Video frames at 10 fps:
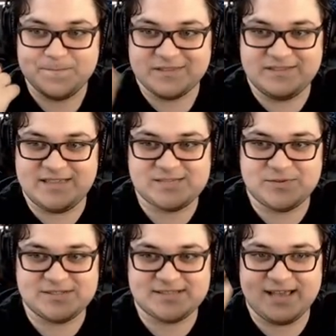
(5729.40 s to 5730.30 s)
this
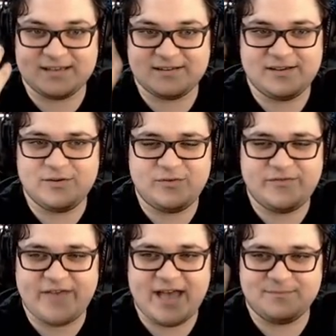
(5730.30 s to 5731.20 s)
was like, and
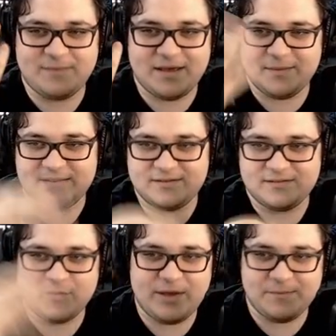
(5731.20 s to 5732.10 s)
we've had, I mean,
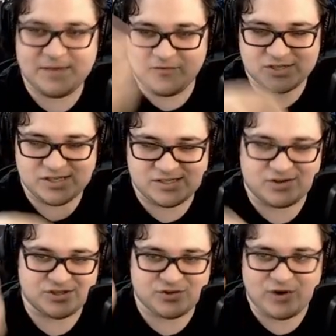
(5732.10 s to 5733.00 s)
the way metaverses
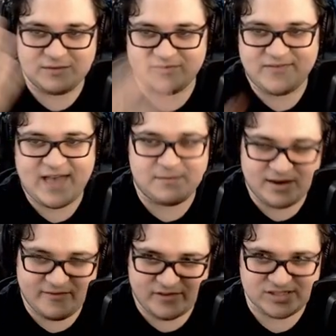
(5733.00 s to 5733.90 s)
are described, we've had
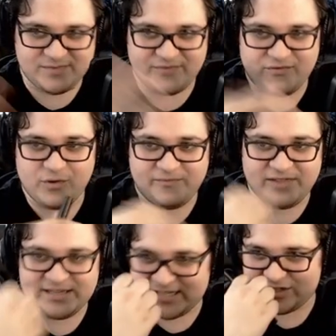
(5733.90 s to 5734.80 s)
metaverses before.
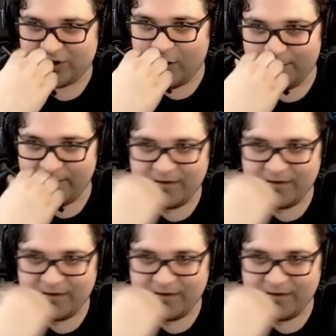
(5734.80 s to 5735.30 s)
PlayStation Home